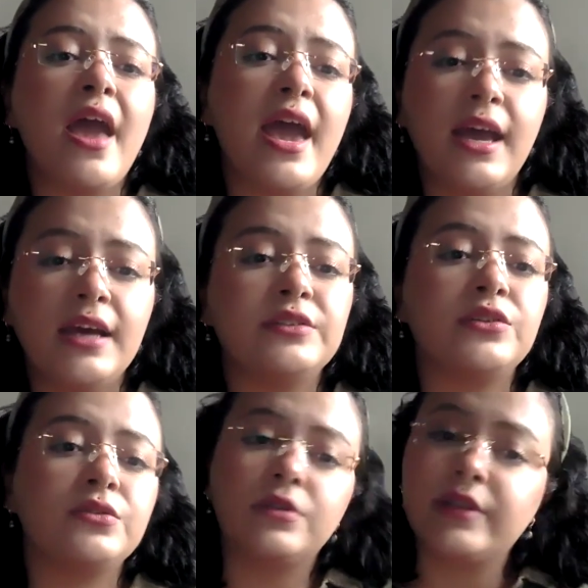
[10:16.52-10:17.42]
and
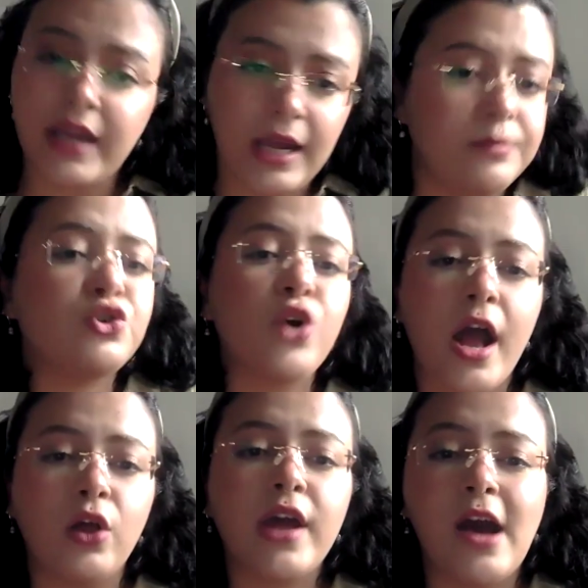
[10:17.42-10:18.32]
claimed
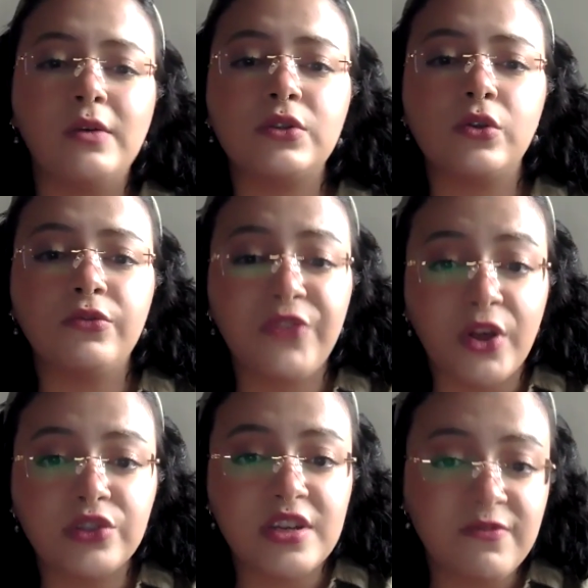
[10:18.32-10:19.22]
trial counsel
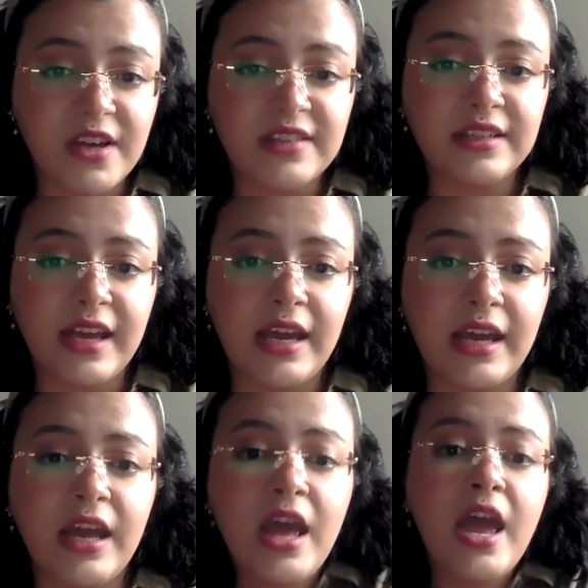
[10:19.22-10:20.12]
failed to
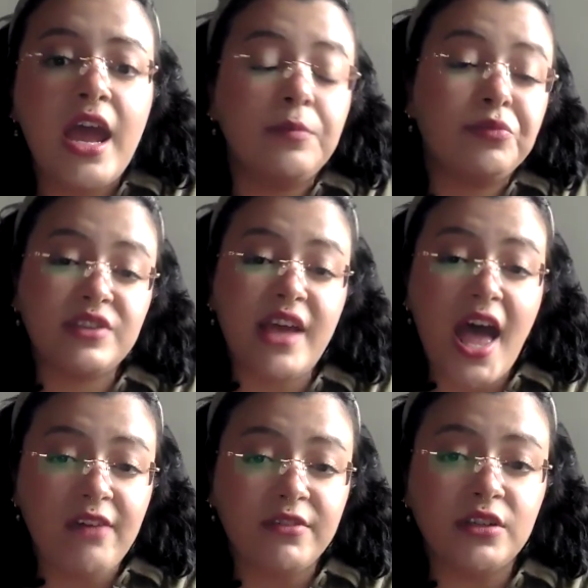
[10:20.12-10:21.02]
investigate and present
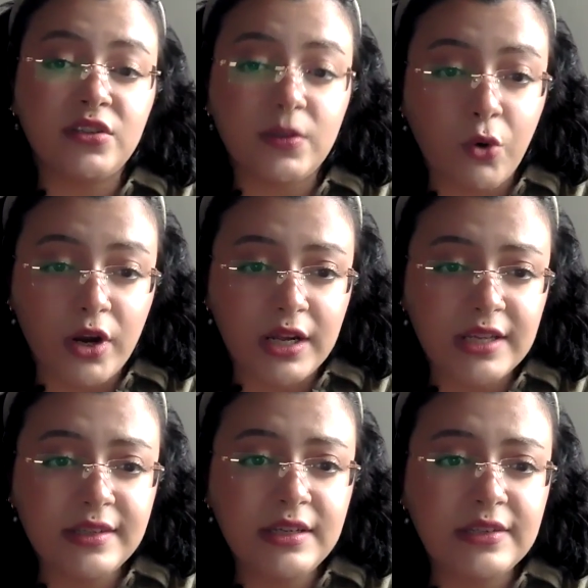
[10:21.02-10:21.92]
evidence supporting
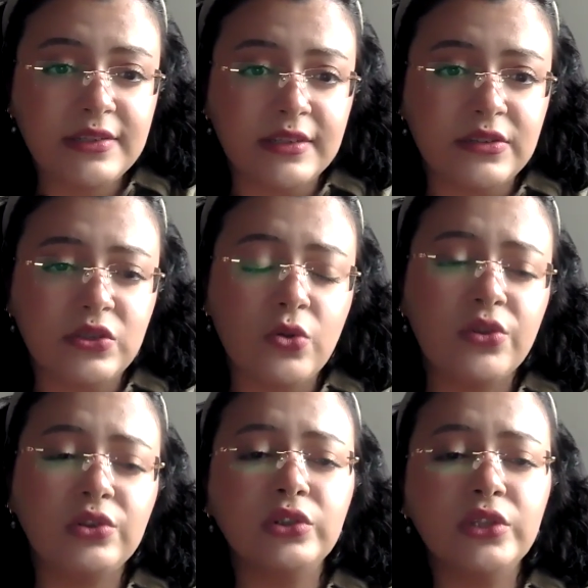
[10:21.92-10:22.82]
his innocence. So
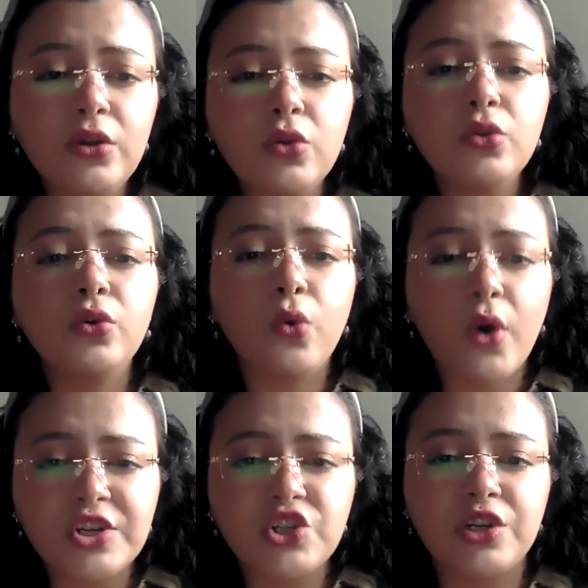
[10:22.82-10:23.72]
the legal
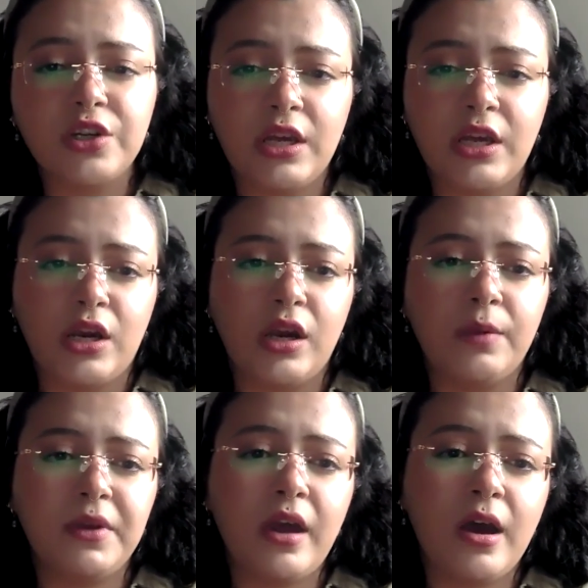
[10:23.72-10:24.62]
question here
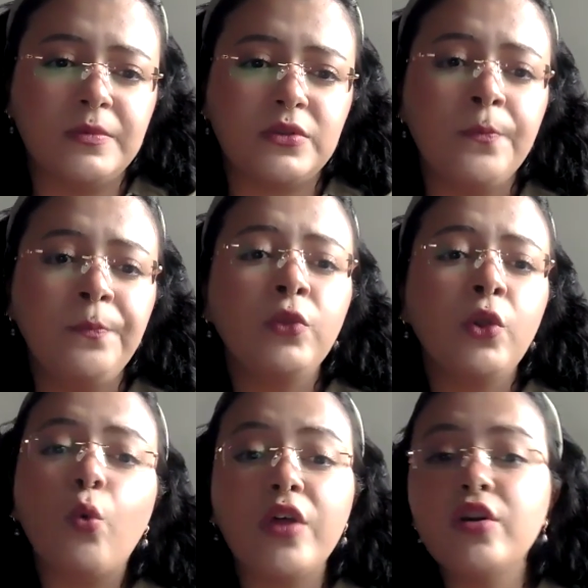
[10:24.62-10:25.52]
becomes
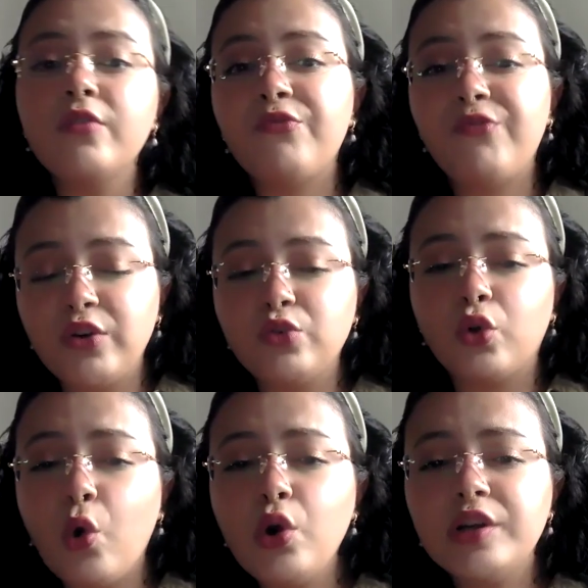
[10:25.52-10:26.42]
whether federal
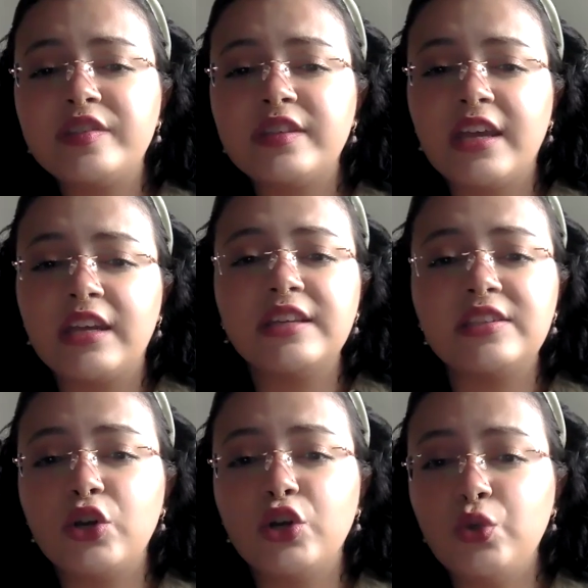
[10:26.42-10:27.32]
courts can
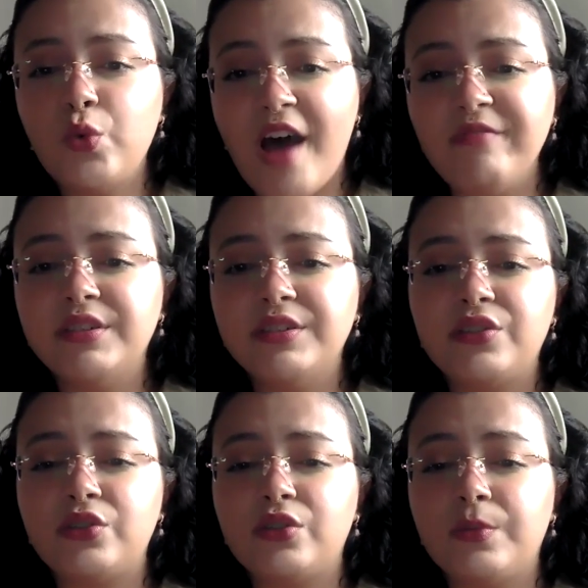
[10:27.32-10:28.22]
consider new
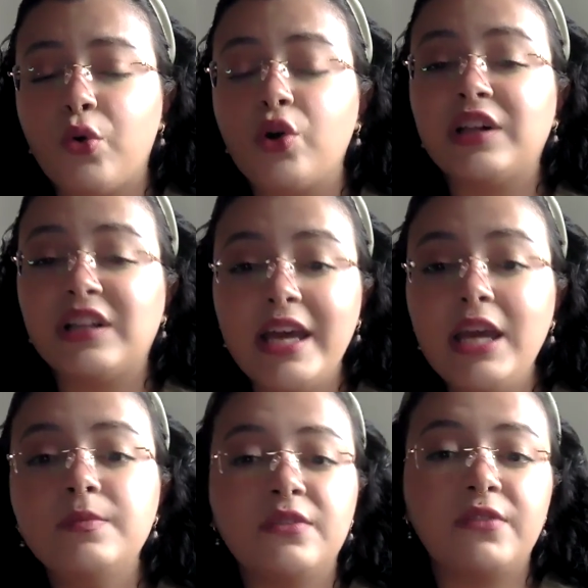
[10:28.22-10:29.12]
evidence to support
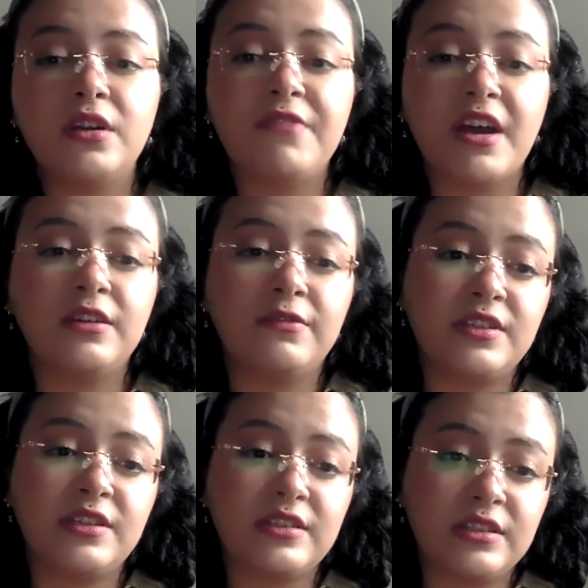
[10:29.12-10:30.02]
claims of ineffective
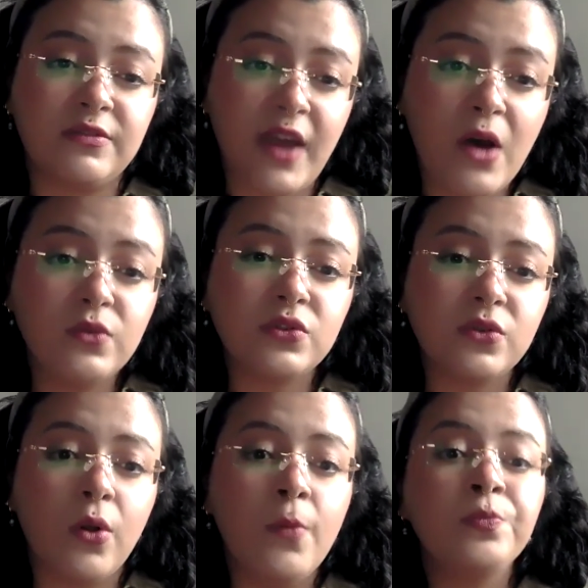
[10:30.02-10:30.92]
assistance of
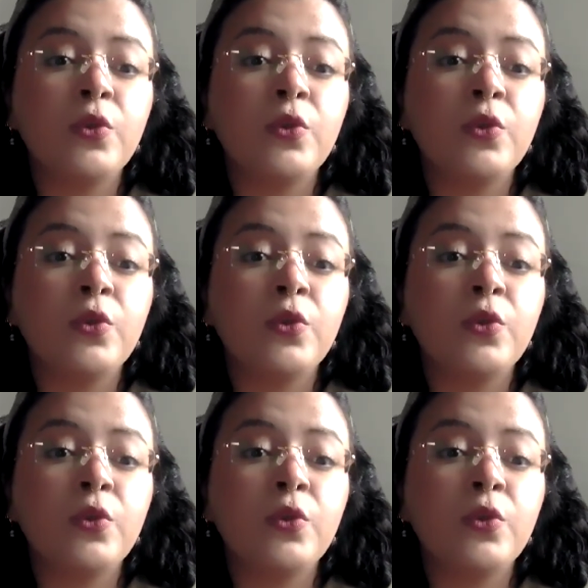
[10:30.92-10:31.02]
counsel